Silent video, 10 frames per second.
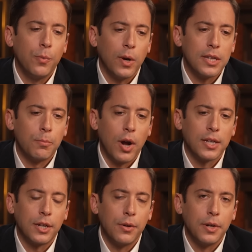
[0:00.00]
she wasn't
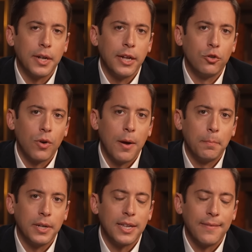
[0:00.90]
prosecuted, and
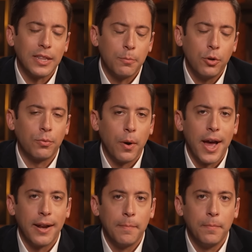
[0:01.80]
Trump is having the book
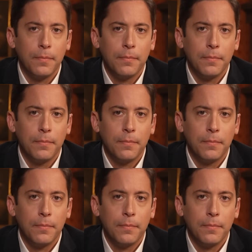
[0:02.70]
thrown at him